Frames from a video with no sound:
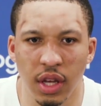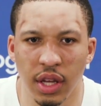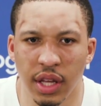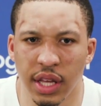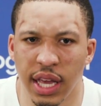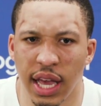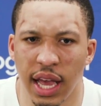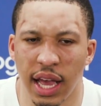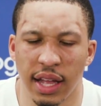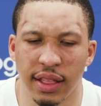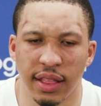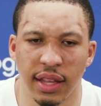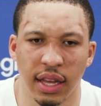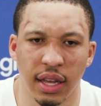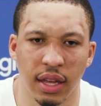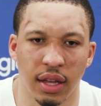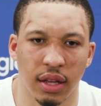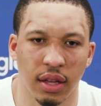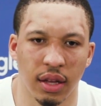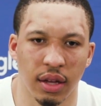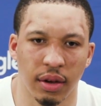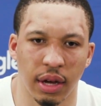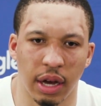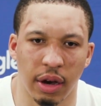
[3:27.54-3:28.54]
Yeah, I
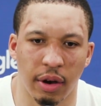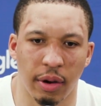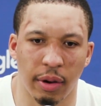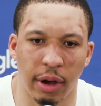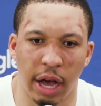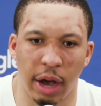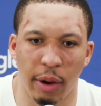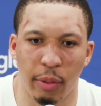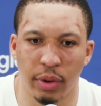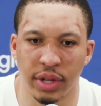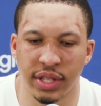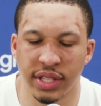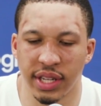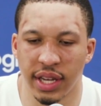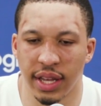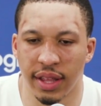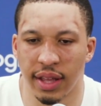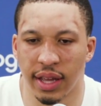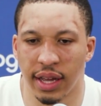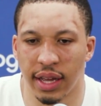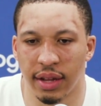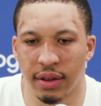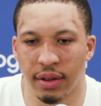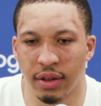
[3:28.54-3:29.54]
think I would say
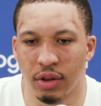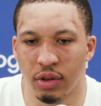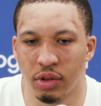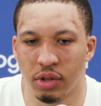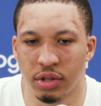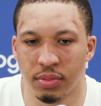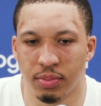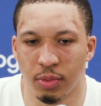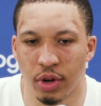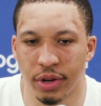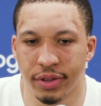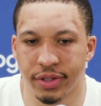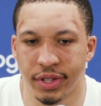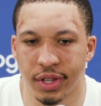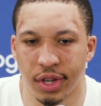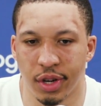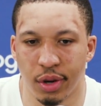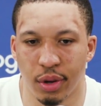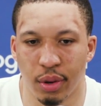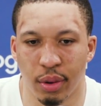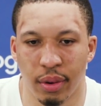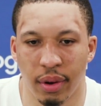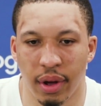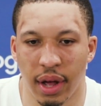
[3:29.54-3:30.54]
that it was more
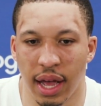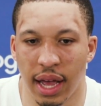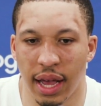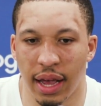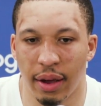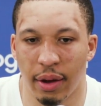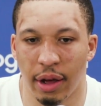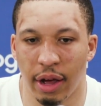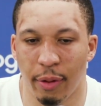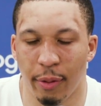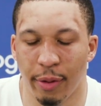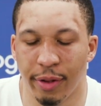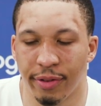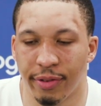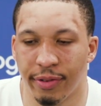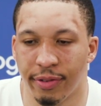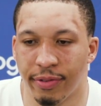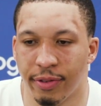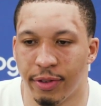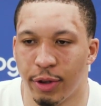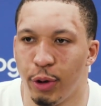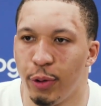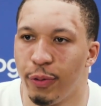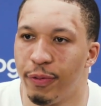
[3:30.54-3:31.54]
so I was
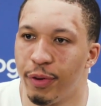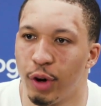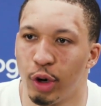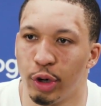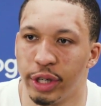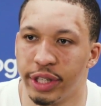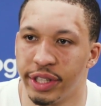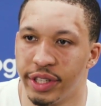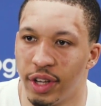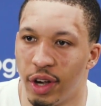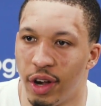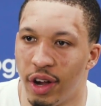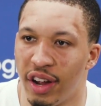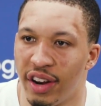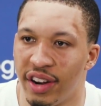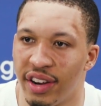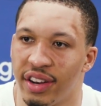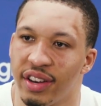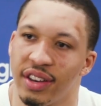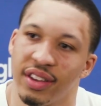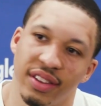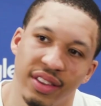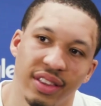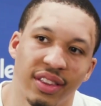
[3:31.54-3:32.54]
too focused
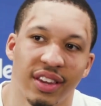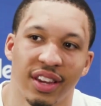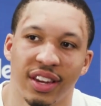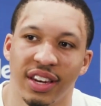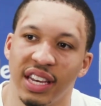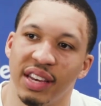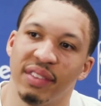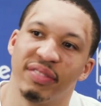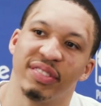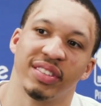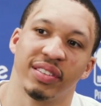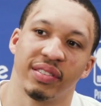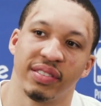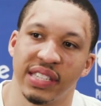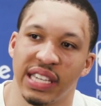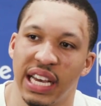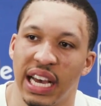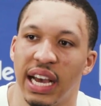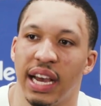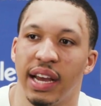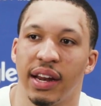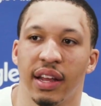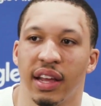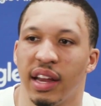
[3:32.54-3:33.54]
on the defensive
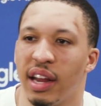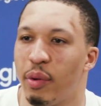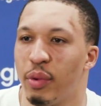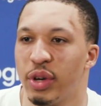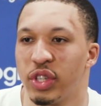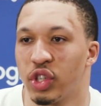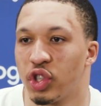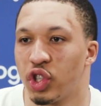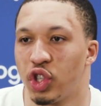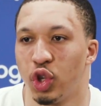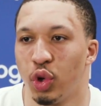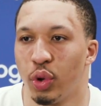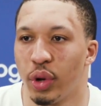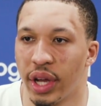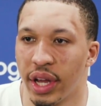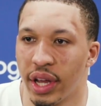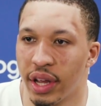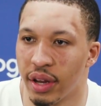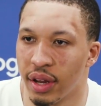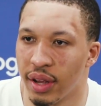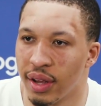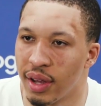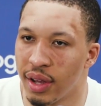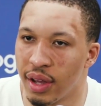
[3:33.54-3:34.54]
side, and I wasn't shooting
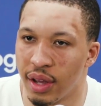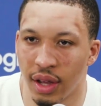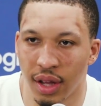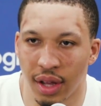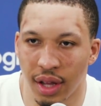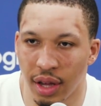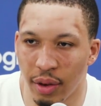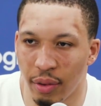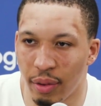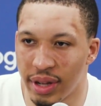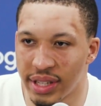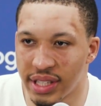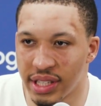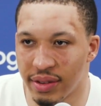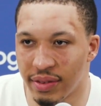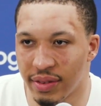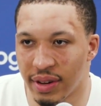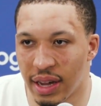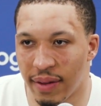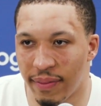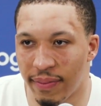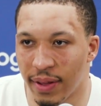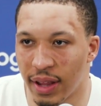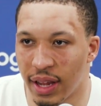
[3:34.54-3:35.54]
it. It wasn't
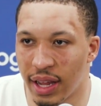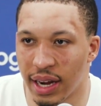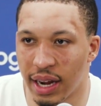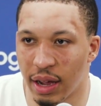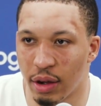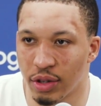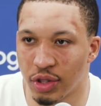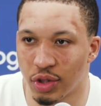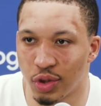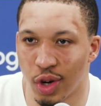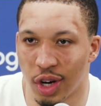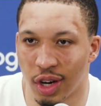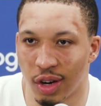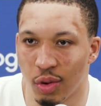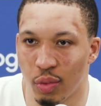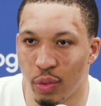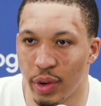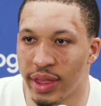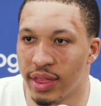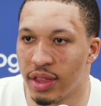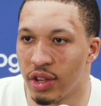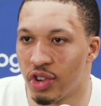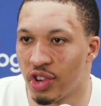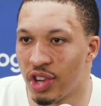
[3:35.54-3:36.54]
even, I feel like I was struggling
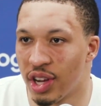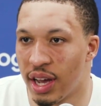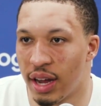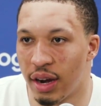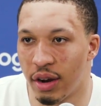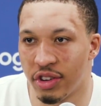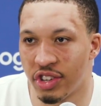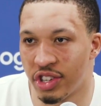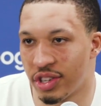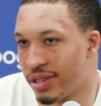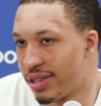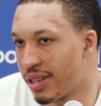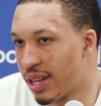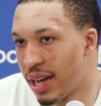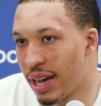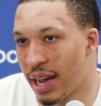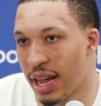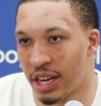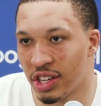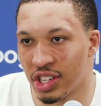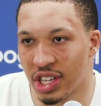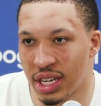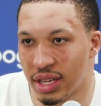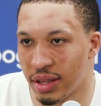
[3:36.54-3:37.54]
with the shot. It's just
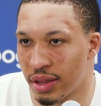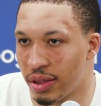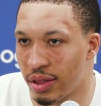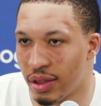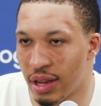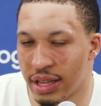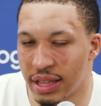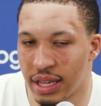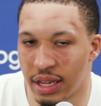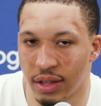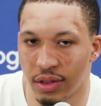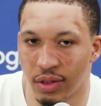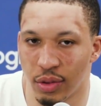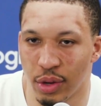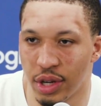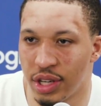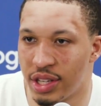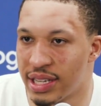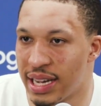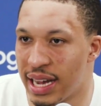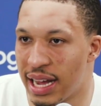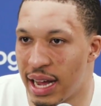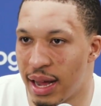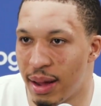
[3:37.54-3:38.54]
like I shot, I think, two
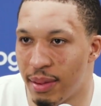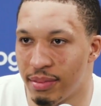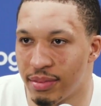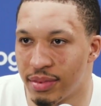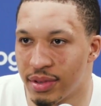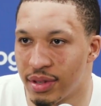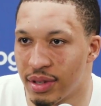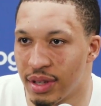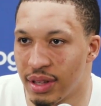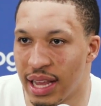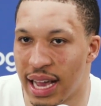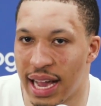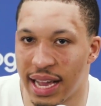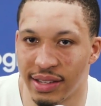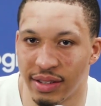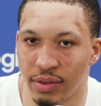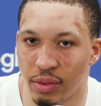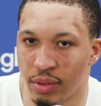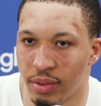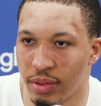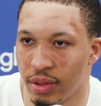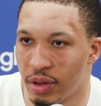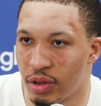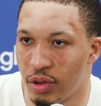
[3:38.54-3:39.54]
times
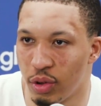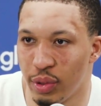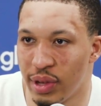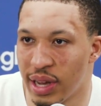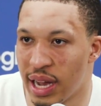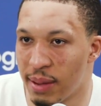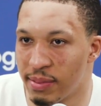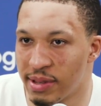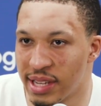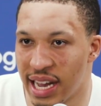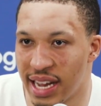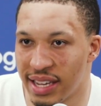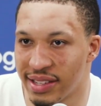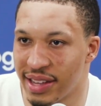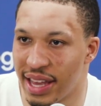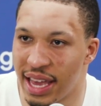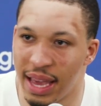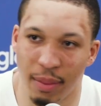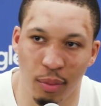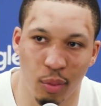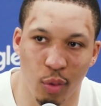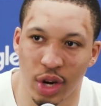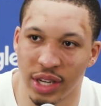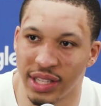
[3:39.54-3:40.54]
last
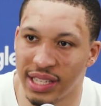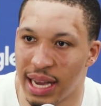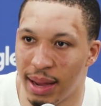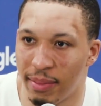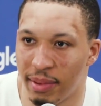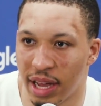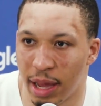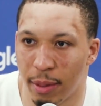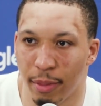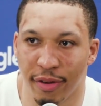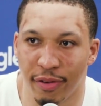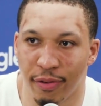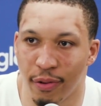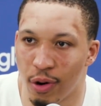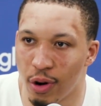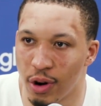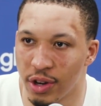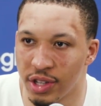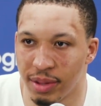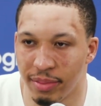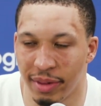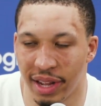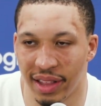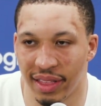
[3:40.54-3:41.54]
game, one time the game
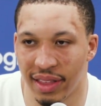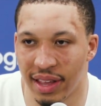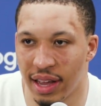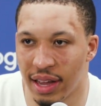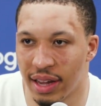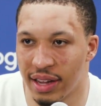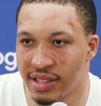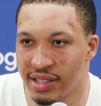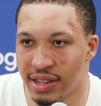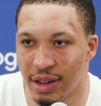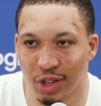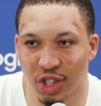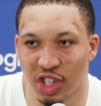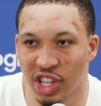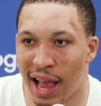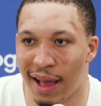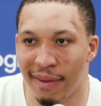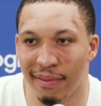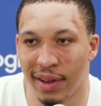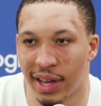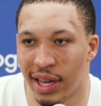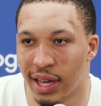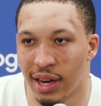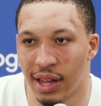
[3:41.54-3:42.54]
before, something like that, because I was
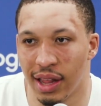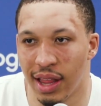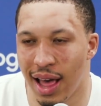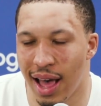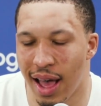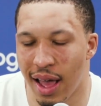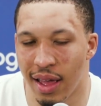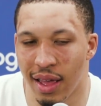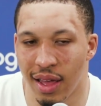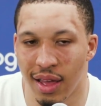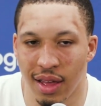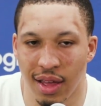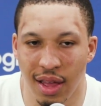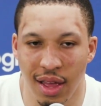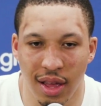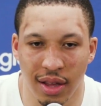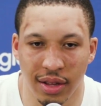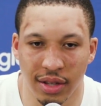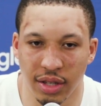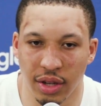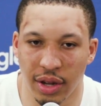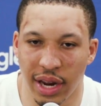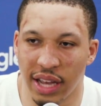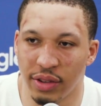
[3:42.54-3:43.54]
shot picking a lot.
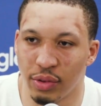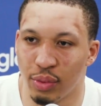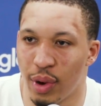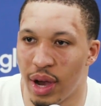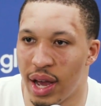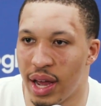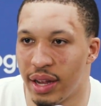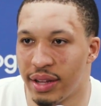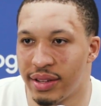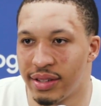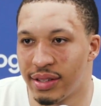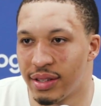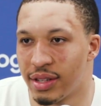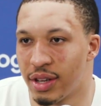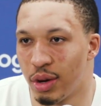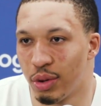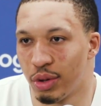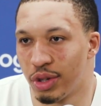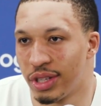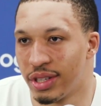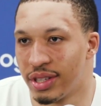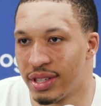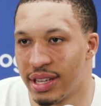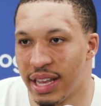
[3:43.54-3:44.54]
So that's why the
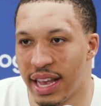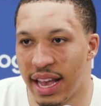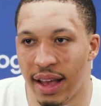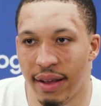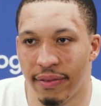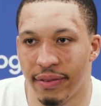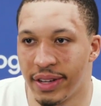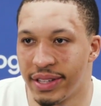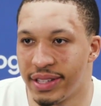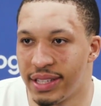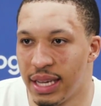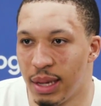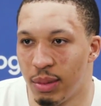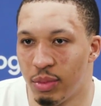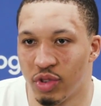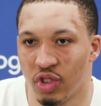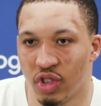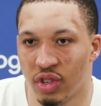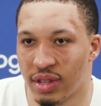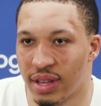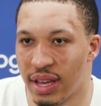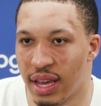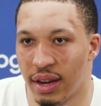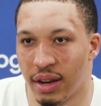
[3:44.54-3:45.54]
coaches, staff, and the team
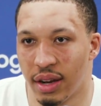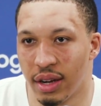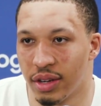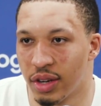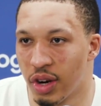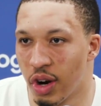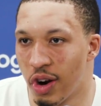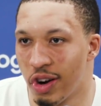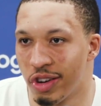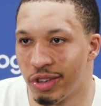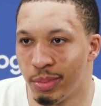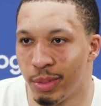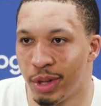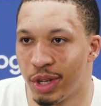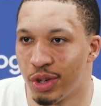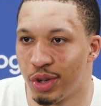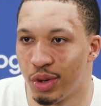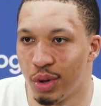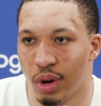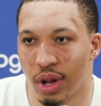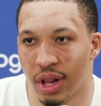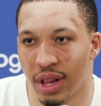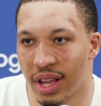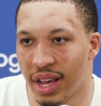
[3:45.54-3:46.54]
just said, encouraged me to
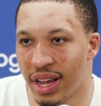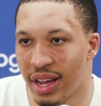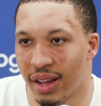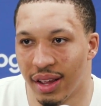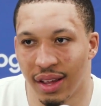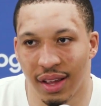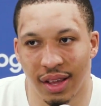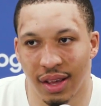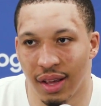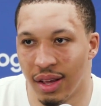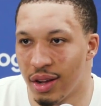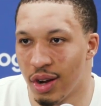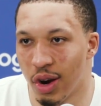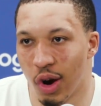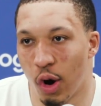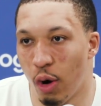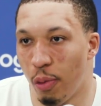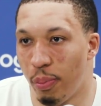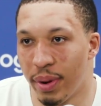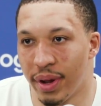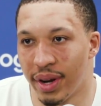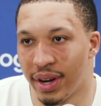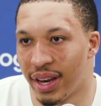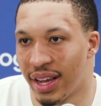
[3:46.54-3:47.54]
shoot it. Like, you're
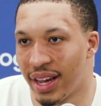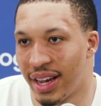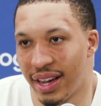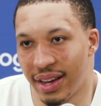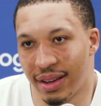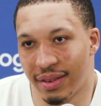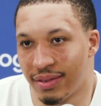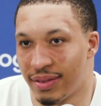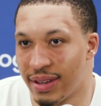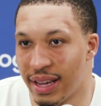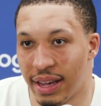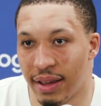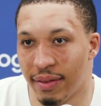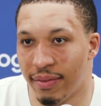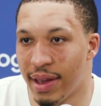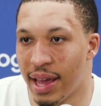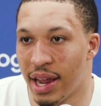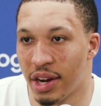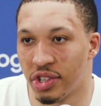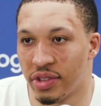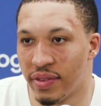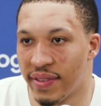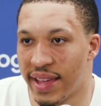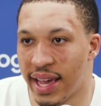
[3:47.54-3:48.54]
open, like, take
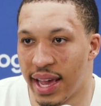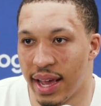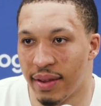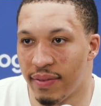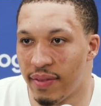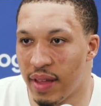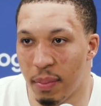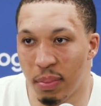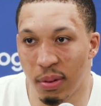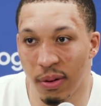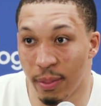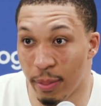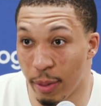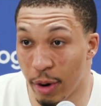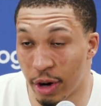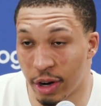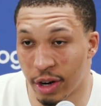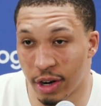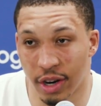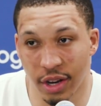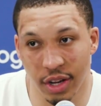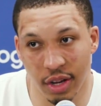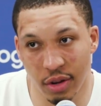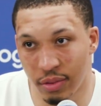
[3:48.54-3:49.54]
advantage of that. If they put
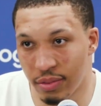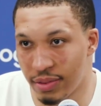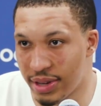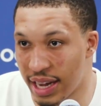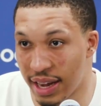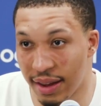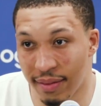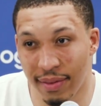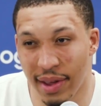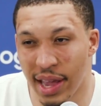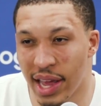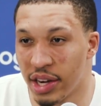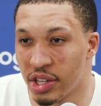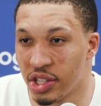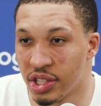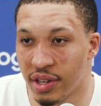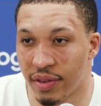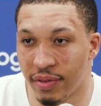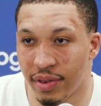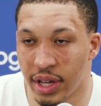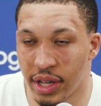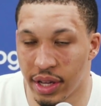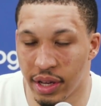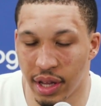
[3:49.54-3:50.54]
Brooke on you, take advantage
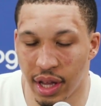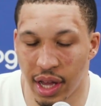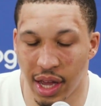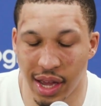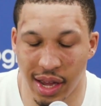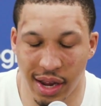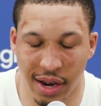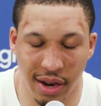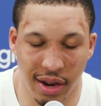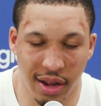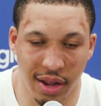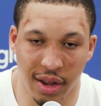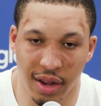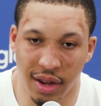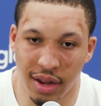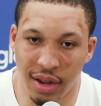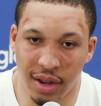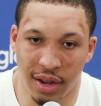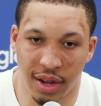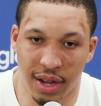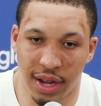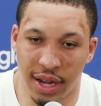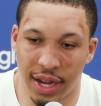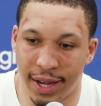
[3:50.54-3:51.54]
of it. And
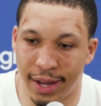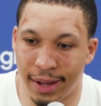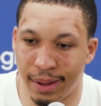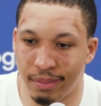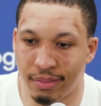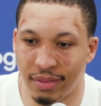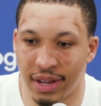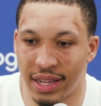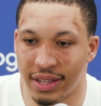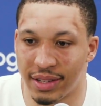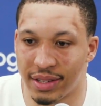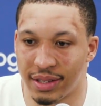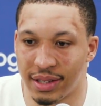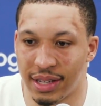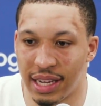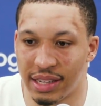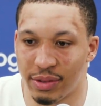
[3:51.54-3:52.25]
that's